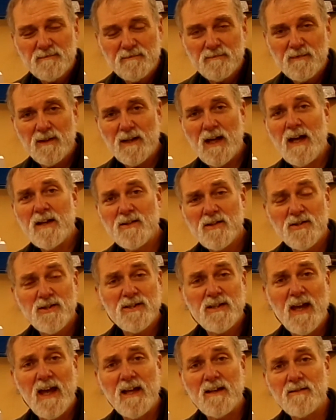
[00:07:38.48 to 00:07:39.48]
had to
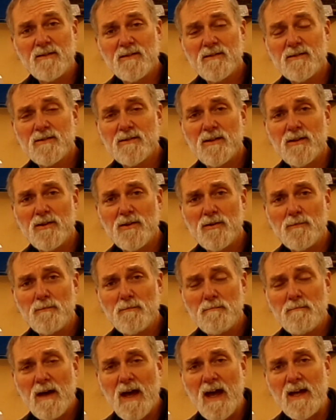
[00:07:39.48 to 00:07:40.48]
sand to
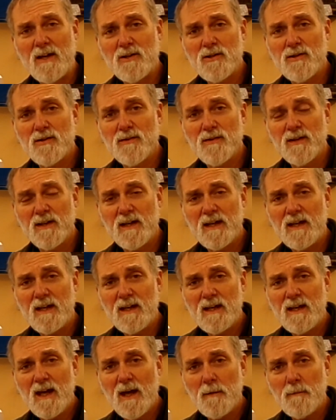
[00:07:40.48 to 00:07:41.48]
match
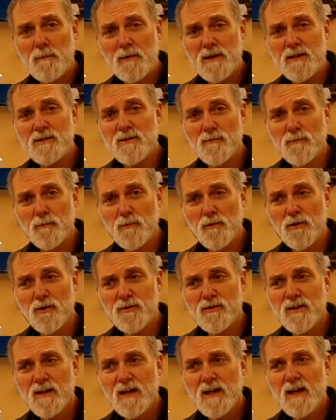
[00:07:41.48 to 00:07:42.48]
the piece of
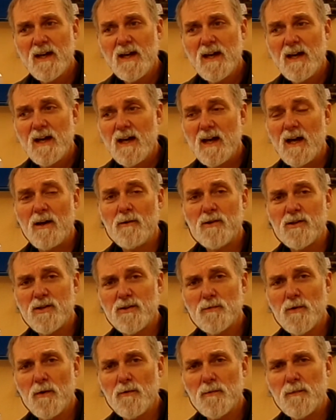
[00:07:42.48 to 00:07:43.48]
wood, which
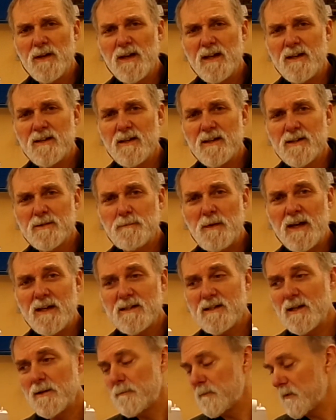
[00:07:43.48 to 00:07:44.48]
is what would be
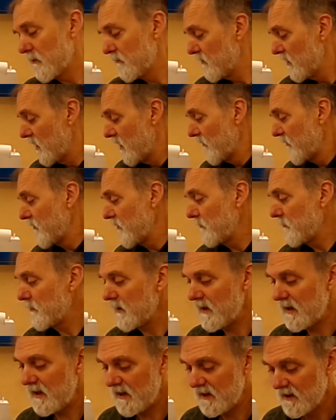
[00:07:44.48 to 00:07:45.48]
expected, but rather than
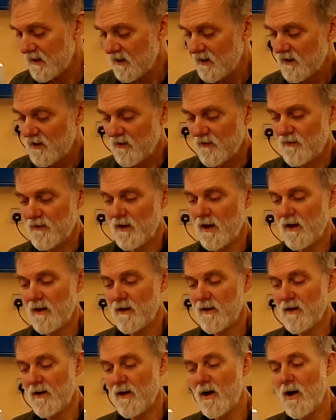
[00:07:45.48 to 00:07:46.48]
being the
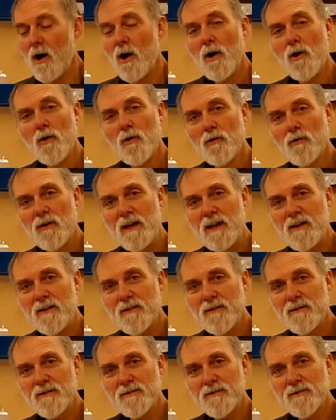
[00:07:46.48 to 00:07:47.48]
whole length
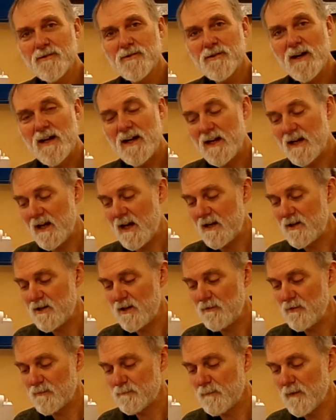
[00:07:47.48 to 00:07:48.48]
of the sort of trailing edge,
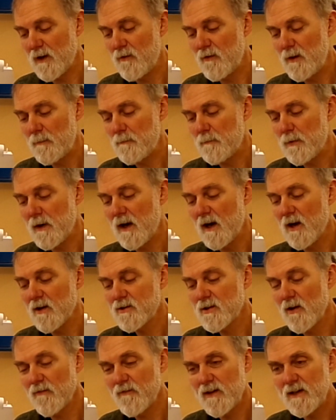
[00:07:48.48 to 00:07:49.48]
it was only
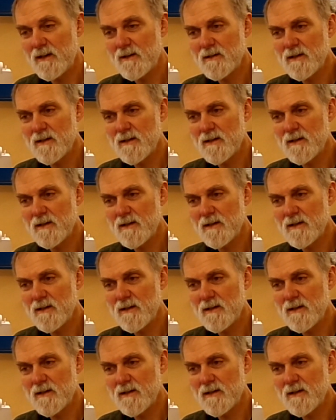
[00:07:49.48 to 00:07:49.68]
part of it.